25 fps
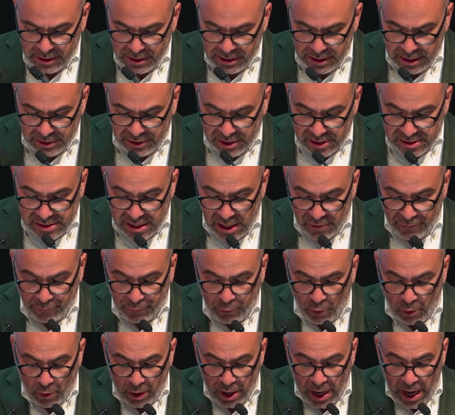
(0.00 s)
It is
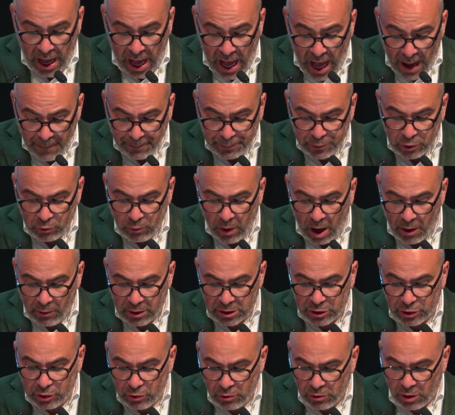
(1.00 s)
therefore up to our
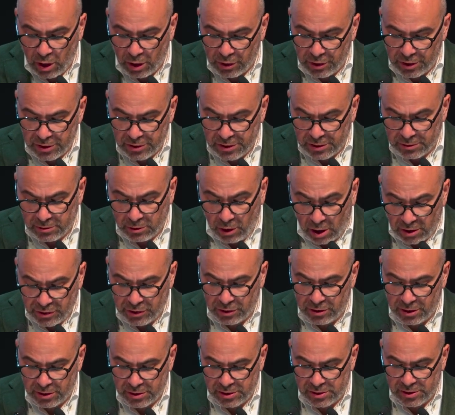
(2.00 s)
two
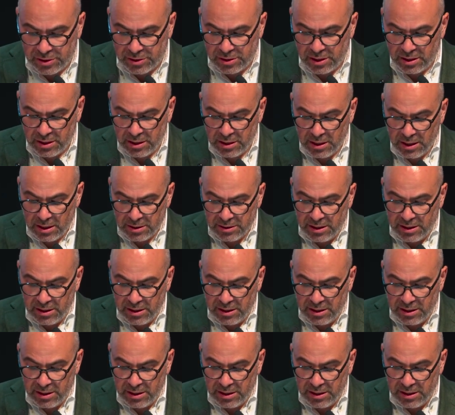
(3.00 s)
continents,